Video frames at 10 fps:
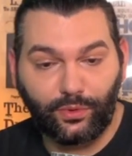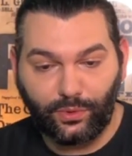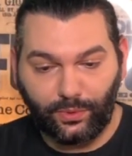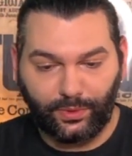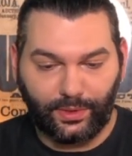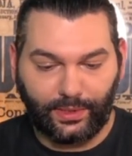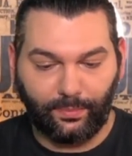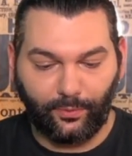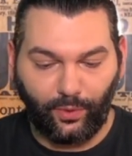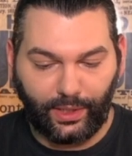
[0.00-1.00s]
because
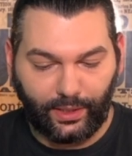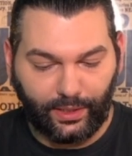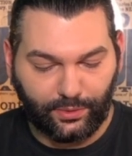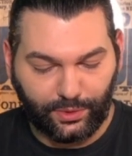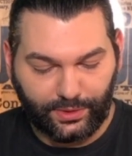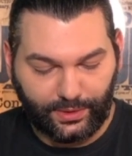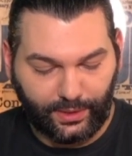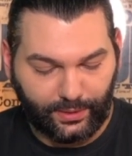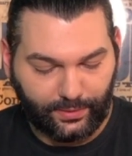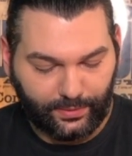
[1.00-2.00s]
I'm quite
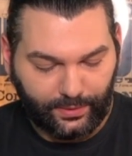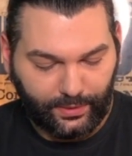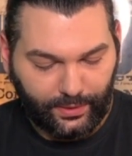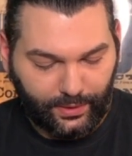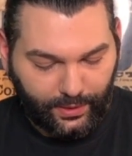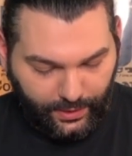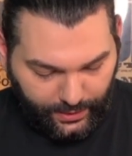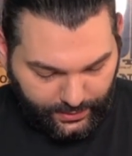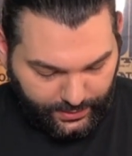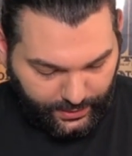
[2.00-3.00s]
interested
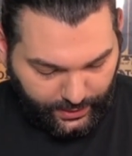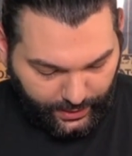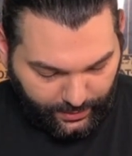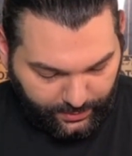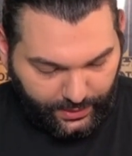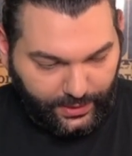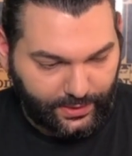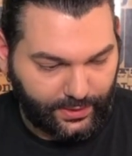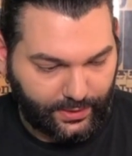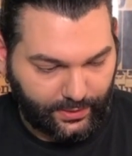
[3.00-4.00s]
in seeing how
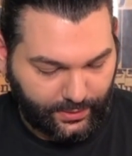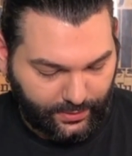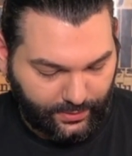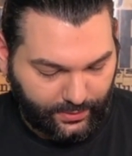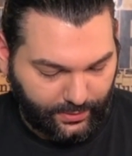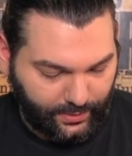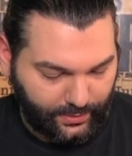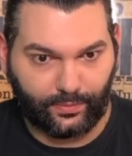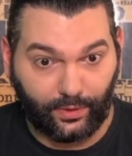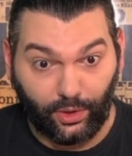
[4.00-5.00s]
this
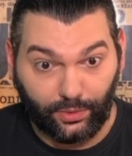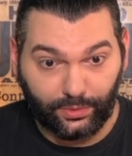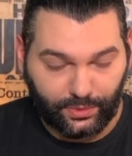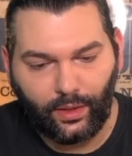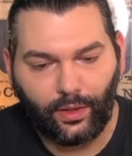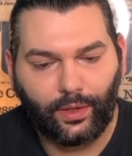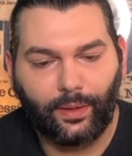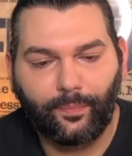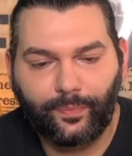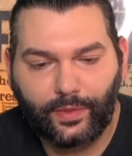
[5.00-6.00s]
grows.
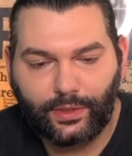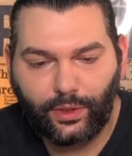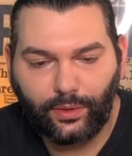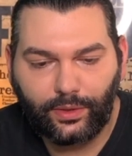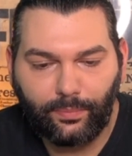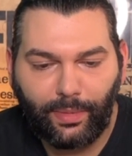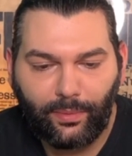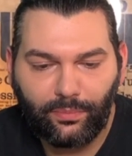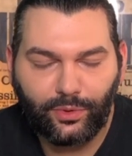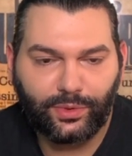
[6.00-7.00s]
Okay, so the
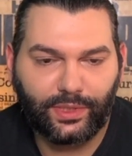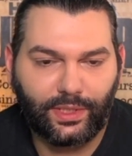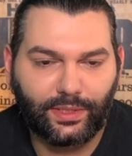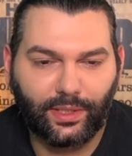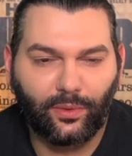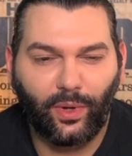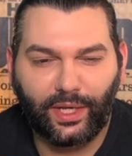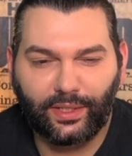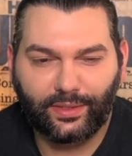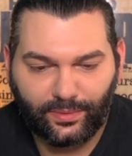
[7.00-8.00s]
bamboo seeds are
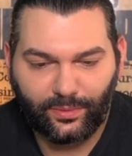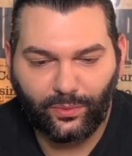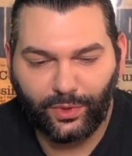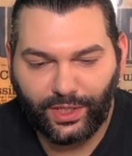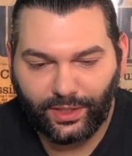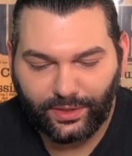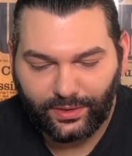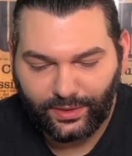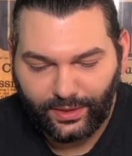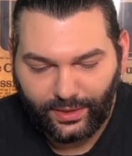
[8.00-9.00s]
quite weird.
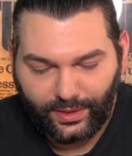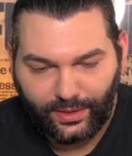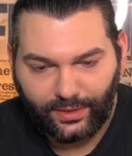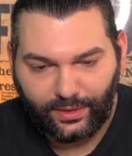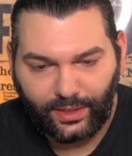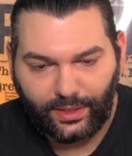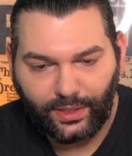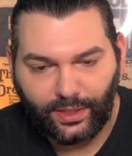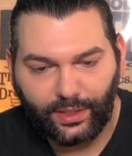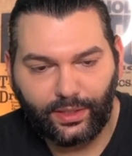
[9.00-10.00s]
They
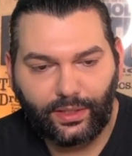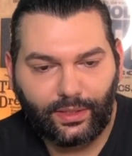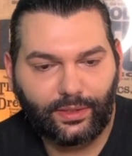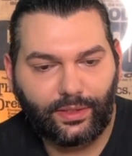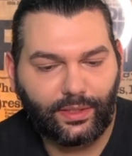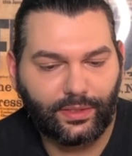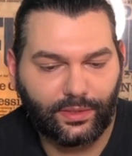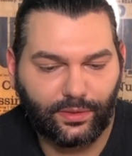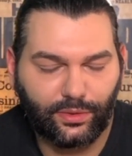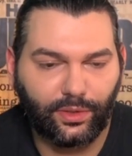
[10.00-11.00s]
are
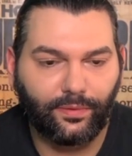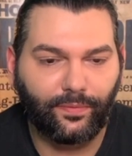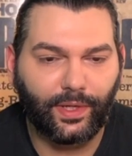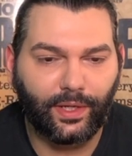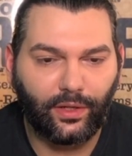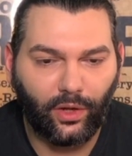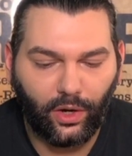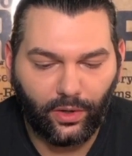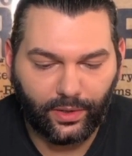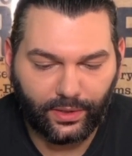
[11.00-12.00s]
these sort of very
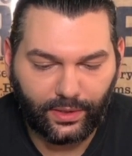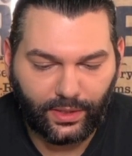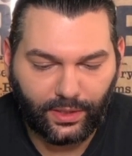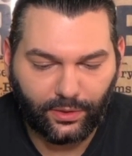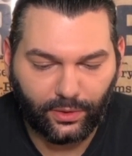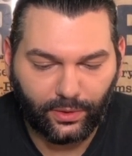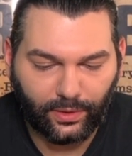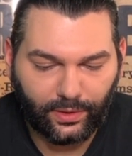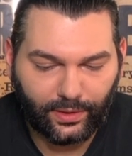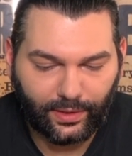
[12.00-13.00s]
long
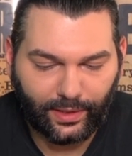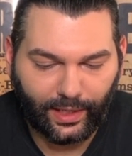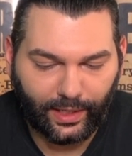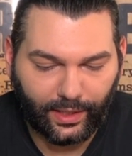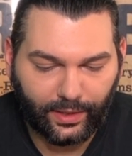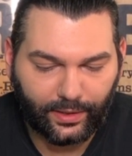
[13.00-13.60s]
needle-like